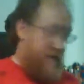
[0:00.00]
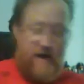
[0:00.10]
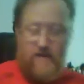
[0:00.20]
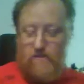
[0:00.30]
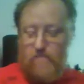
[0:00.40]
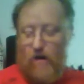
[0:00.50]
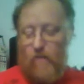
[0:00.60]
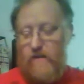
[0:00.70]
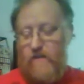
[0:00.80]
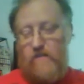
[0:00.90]
And actually, I
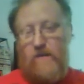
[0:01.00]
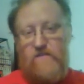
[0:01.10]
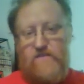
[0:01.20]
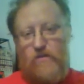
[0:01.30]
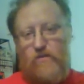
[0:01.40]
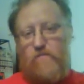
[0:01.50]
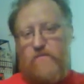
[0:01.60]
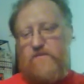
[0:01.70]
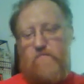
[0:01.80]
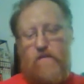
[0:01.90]
probably even love his solo
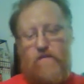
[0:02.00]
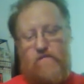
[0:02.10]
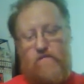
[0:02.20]
music better